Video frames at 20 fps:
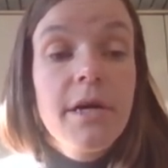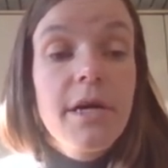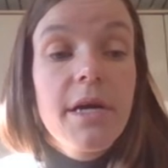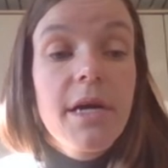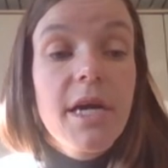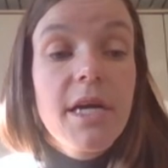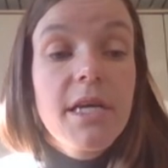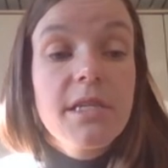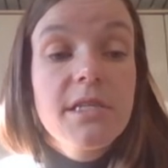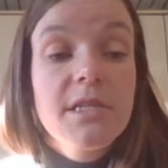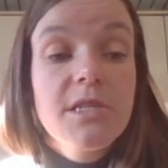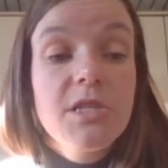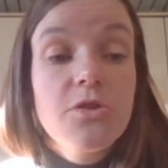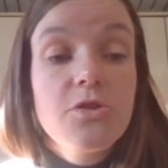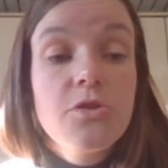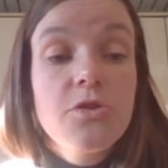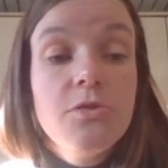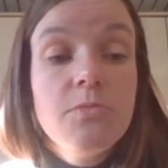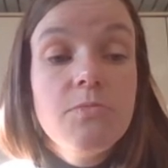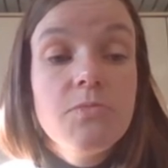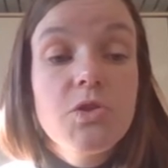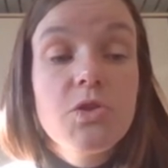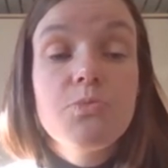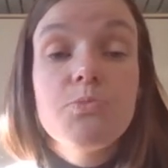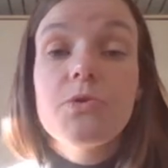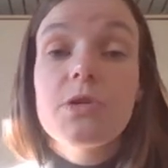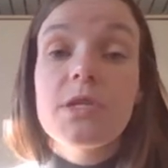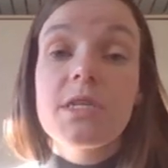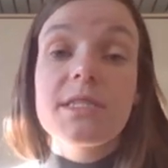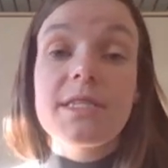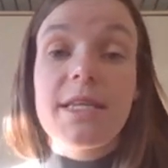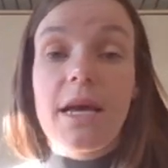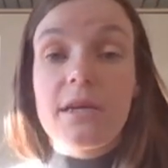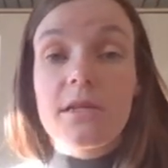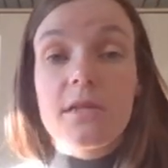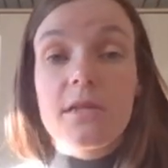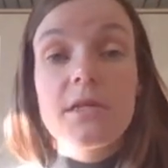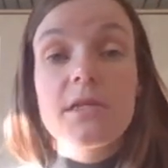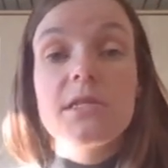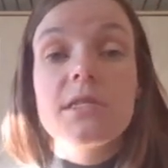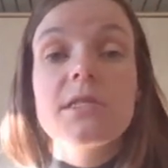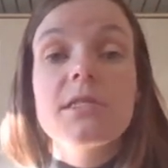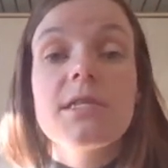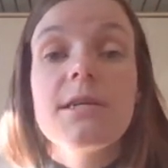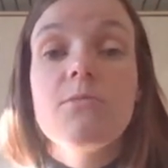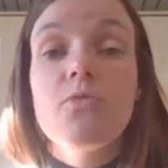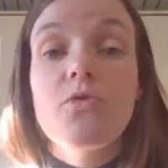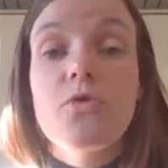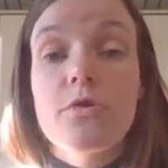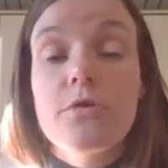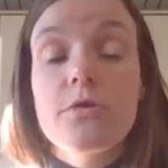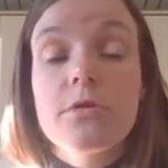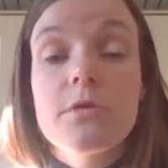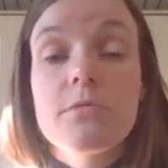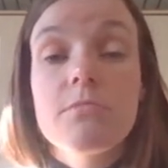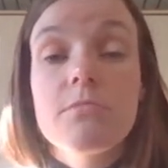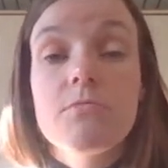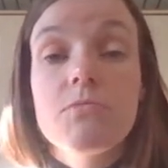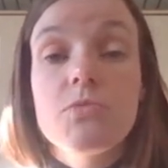and here you put exactly the same words.